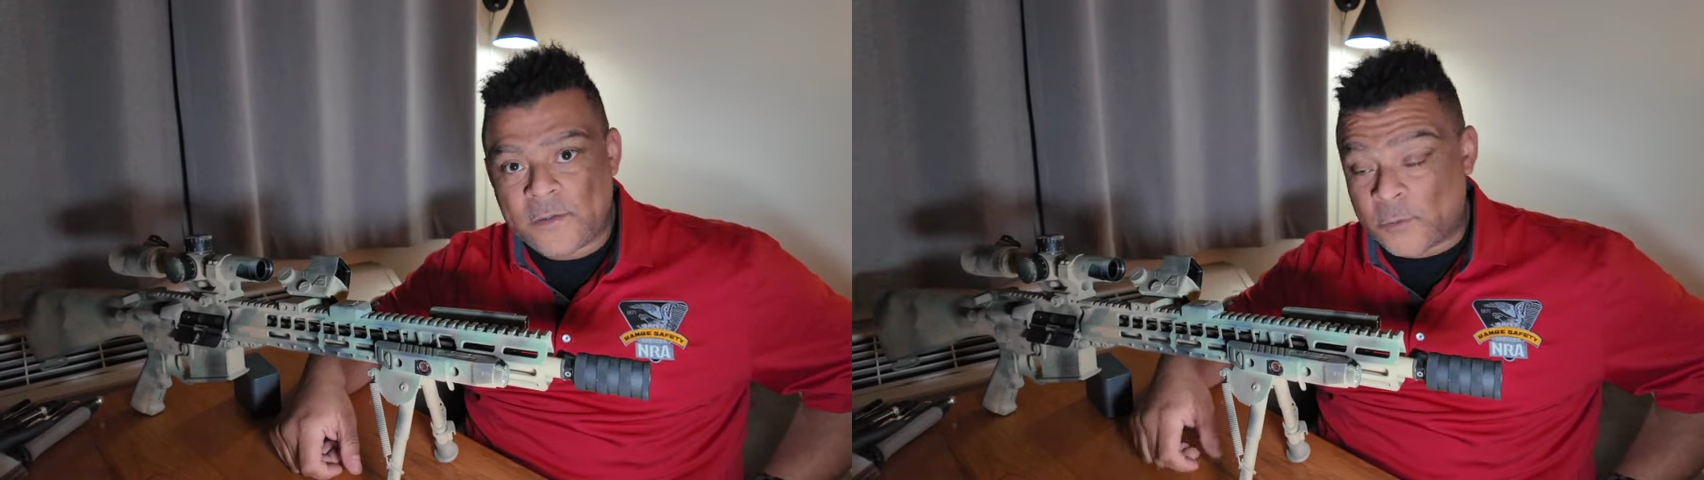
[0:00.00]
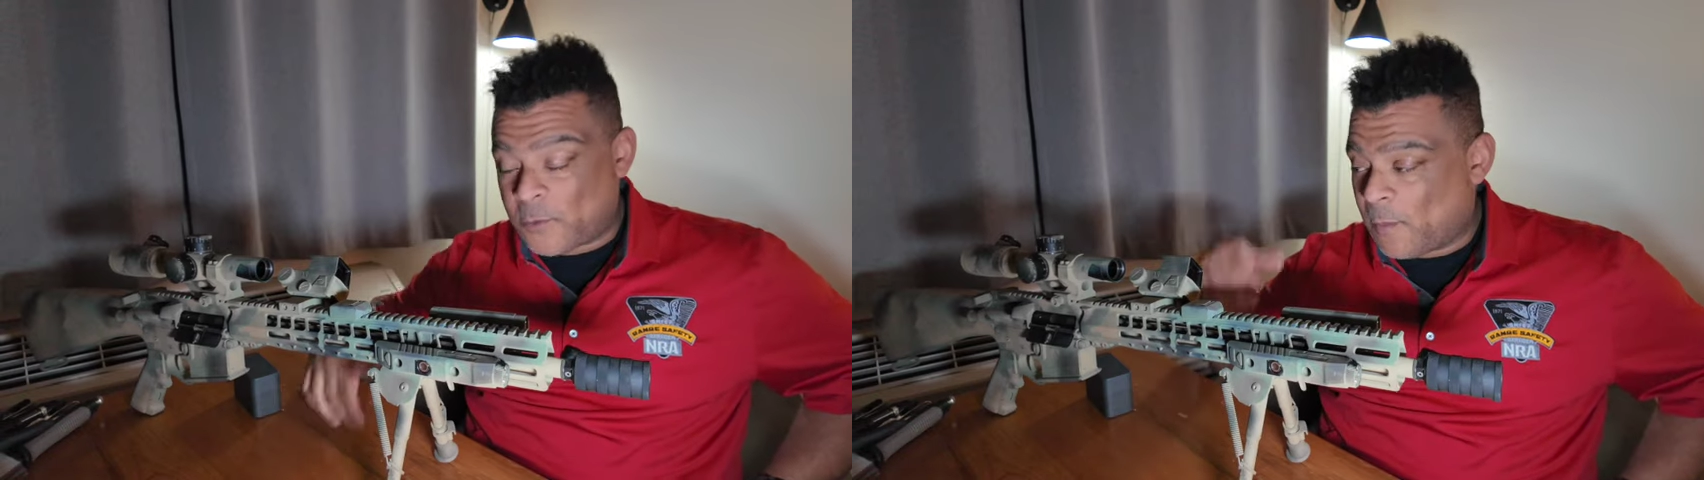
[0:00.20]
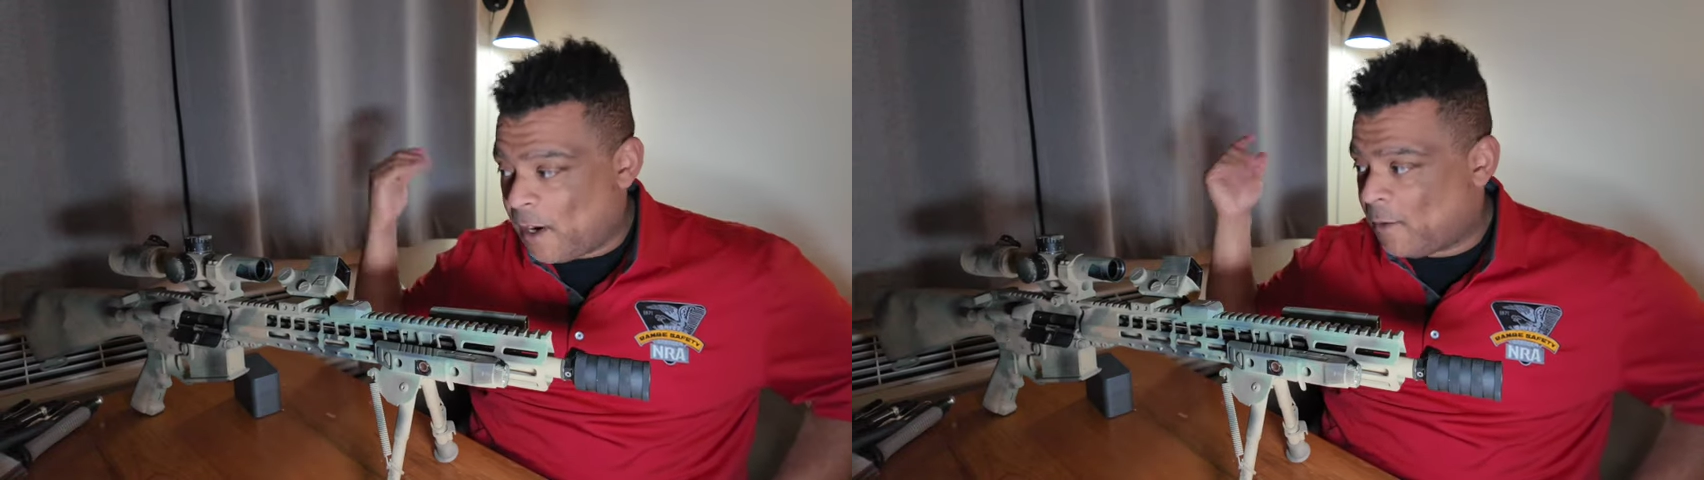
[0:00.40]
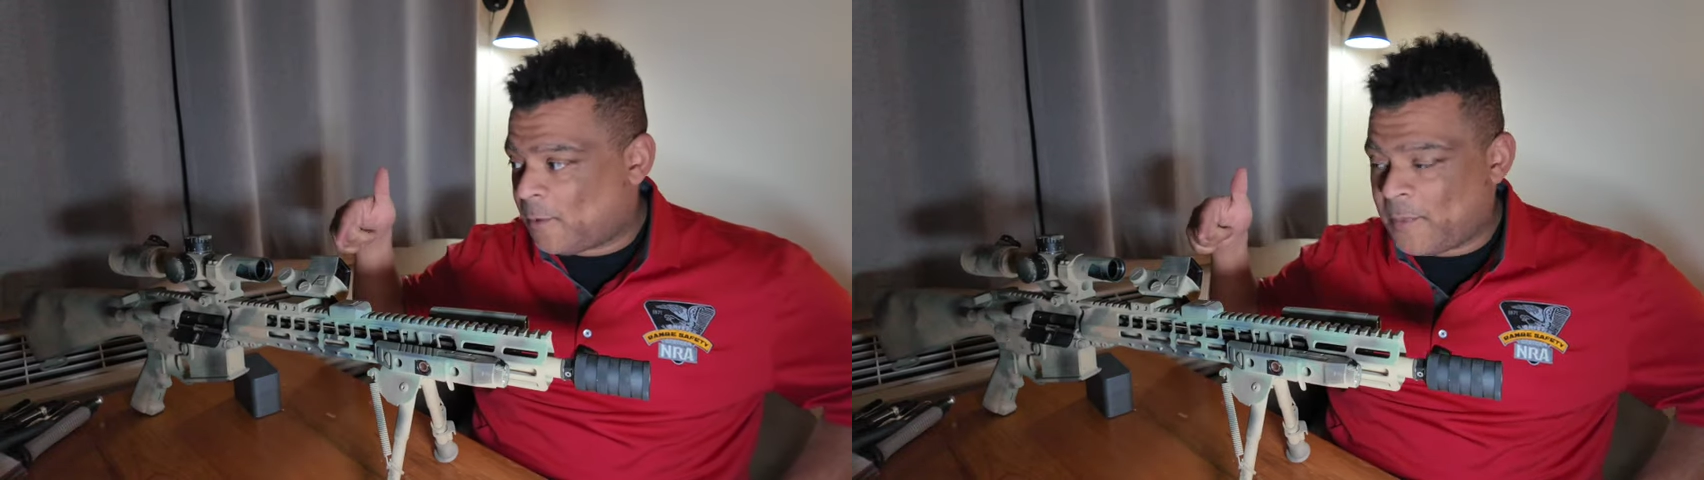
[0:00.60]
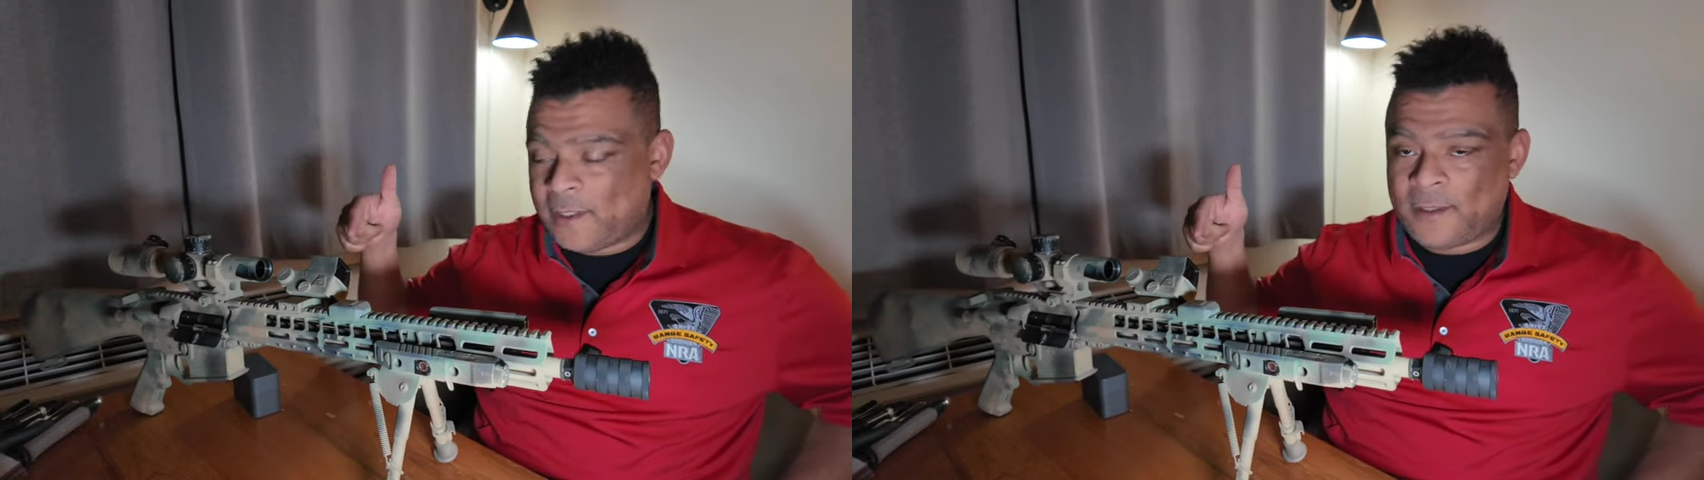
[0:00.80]
So tomorrow
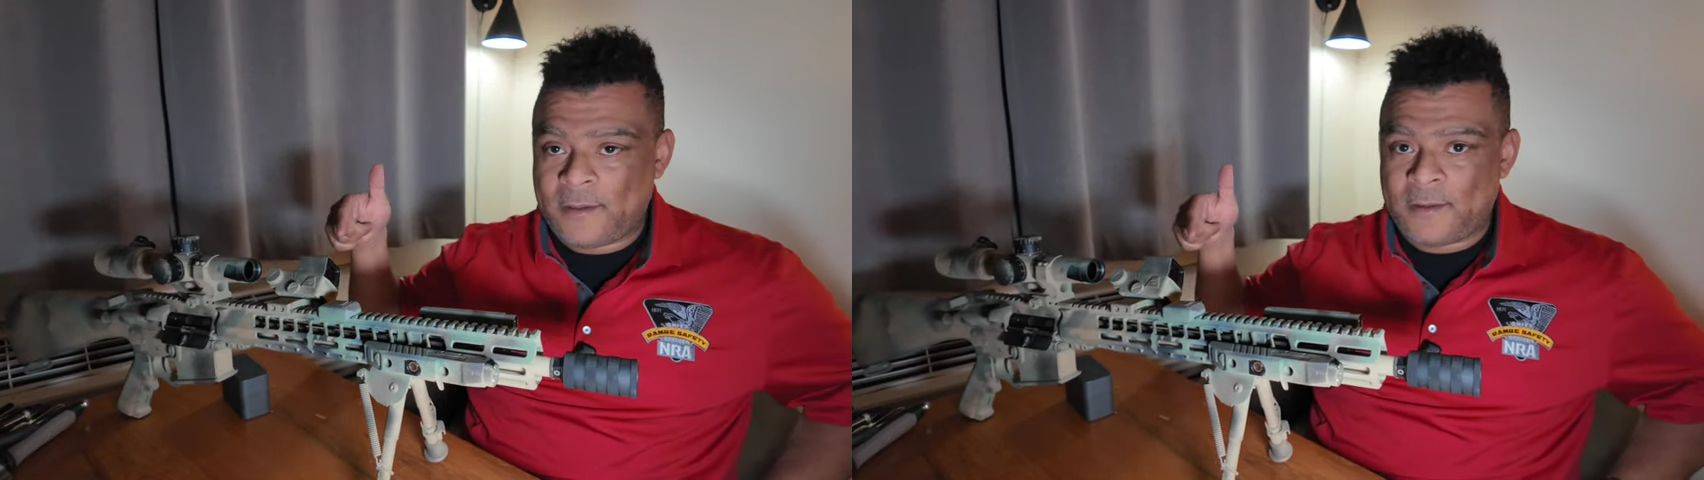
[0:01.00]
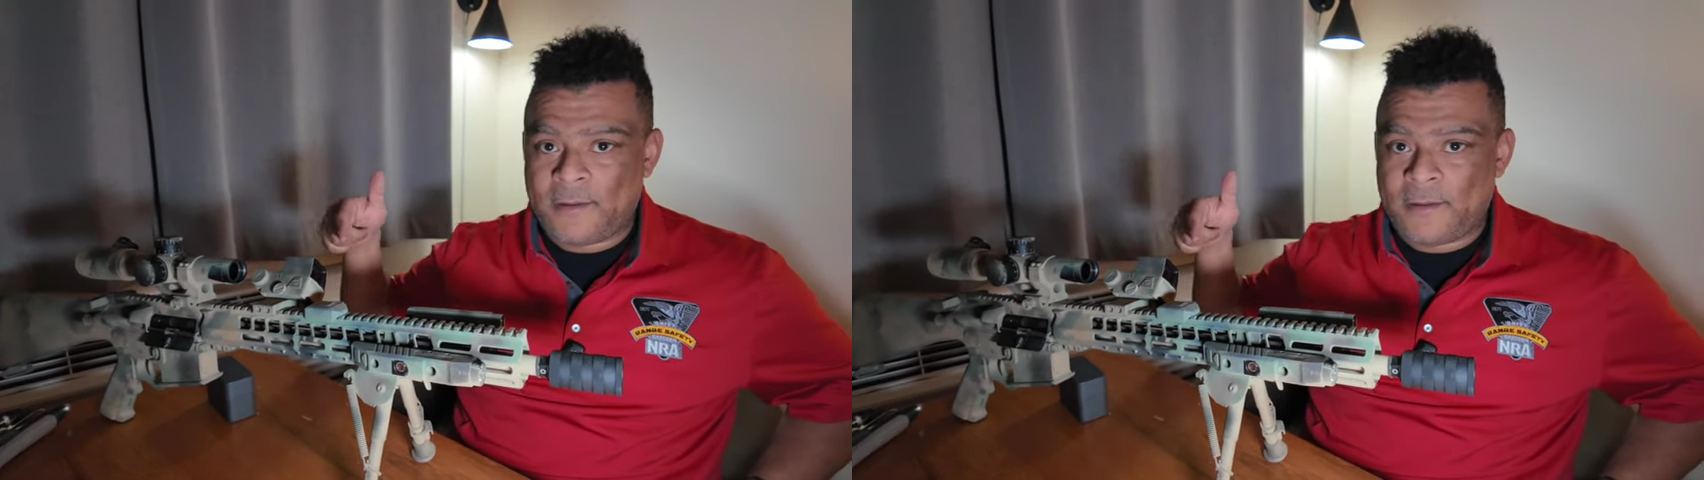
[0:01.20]
will be